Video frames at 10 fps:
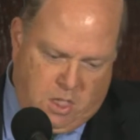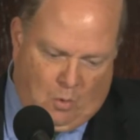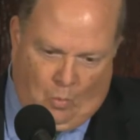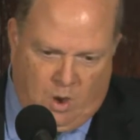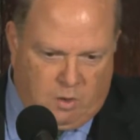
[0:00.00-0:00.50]

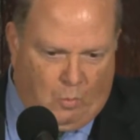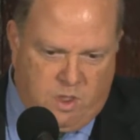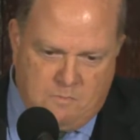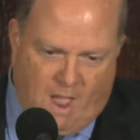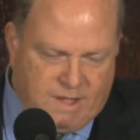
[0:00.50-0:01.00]
when
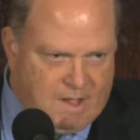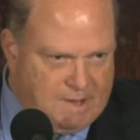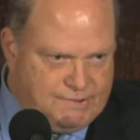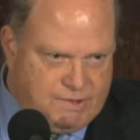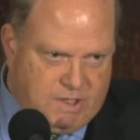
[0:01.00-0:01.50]
we might
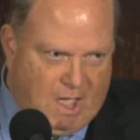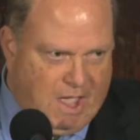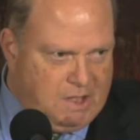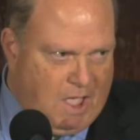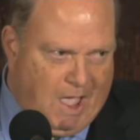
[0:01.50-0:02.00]
not see eye
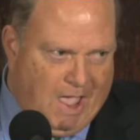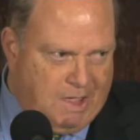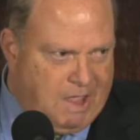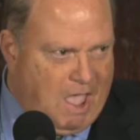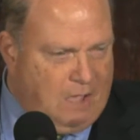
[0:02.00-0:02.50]
to eye
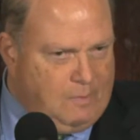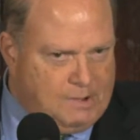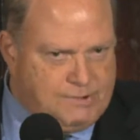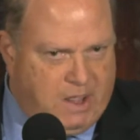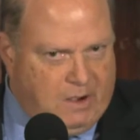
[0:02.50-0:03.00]
on how
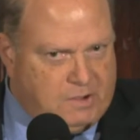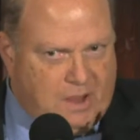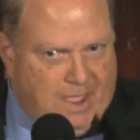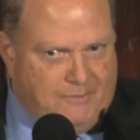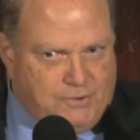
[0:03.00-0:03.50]
much
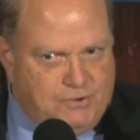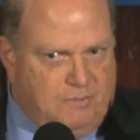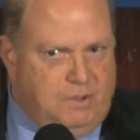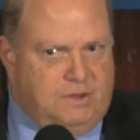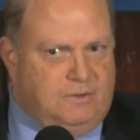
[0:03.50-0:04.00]
airtime
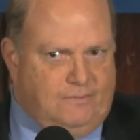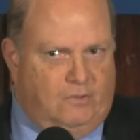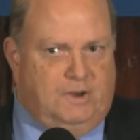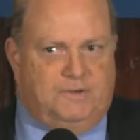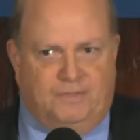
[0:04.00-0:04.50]
should be
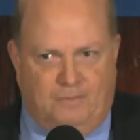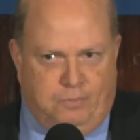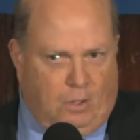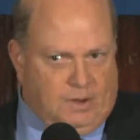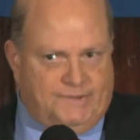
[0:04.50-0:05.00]
devoted to the
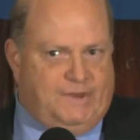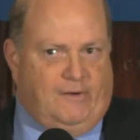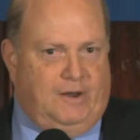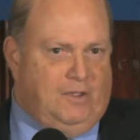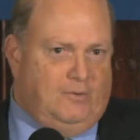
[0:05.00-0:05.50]

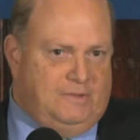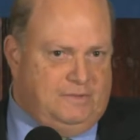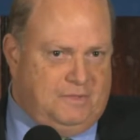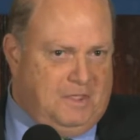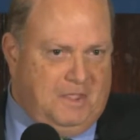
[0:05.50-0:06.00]
Polisario
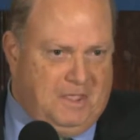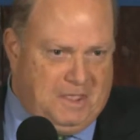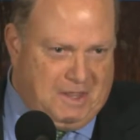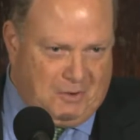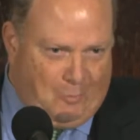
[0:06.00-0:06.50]

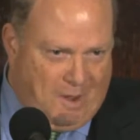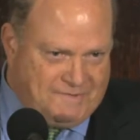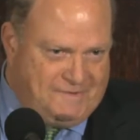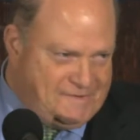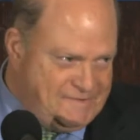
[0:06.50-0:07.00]
in
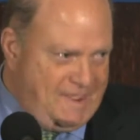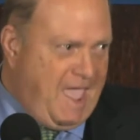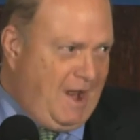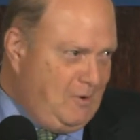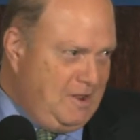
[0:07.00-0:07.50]
Western
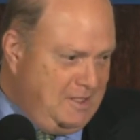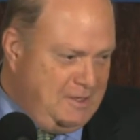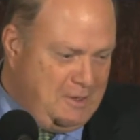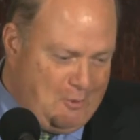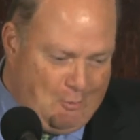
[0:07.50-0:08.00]
Sahara
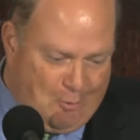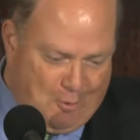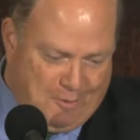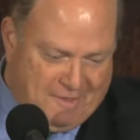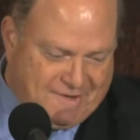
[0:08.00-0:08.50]

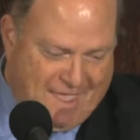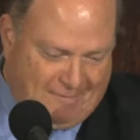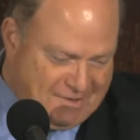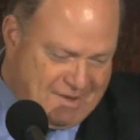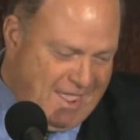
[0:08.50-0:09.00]
or the
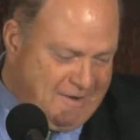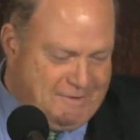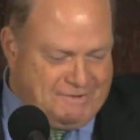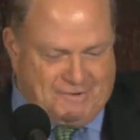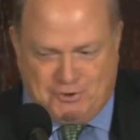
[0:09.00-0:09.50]
Tamil
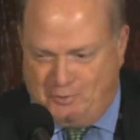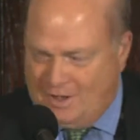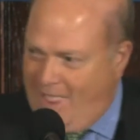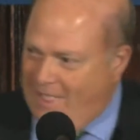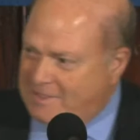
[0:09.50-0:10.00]
Tigers in Sri
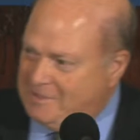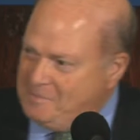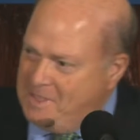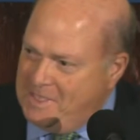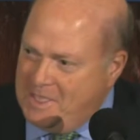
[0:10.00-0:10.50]
Lanka.
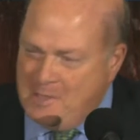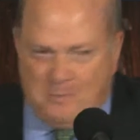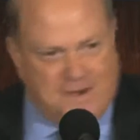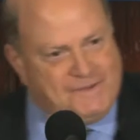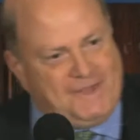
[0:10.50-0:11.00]

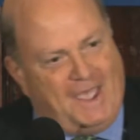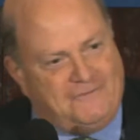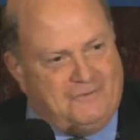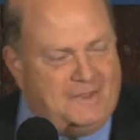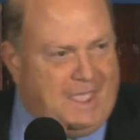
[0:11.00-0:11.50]
But aside
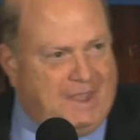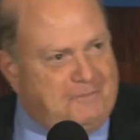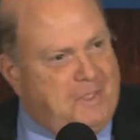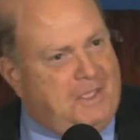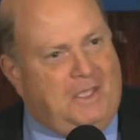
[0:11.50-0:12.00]
from that,
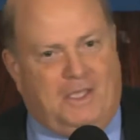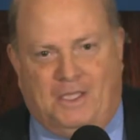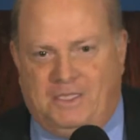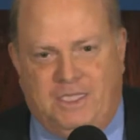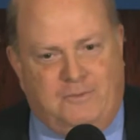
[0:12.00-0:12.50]

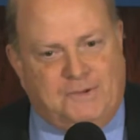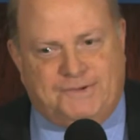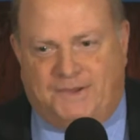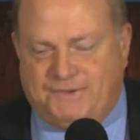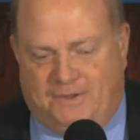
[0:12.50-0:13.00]
he was
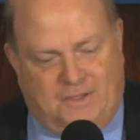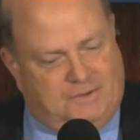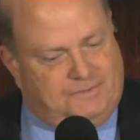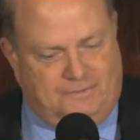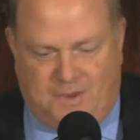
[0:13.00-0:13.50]
just
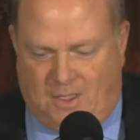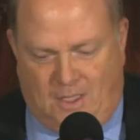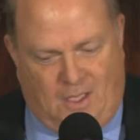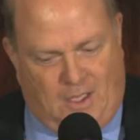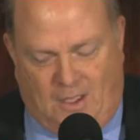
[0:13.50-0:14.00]

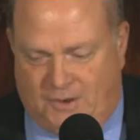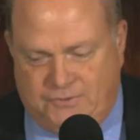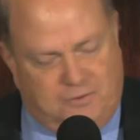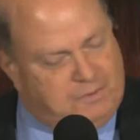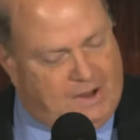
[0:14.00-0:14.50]
a
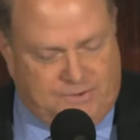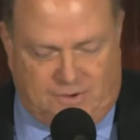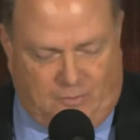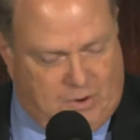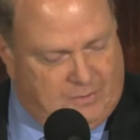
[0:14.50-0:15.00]
true pleasure
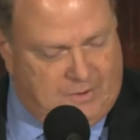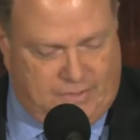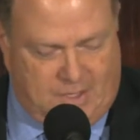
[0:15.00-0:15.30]
to work with,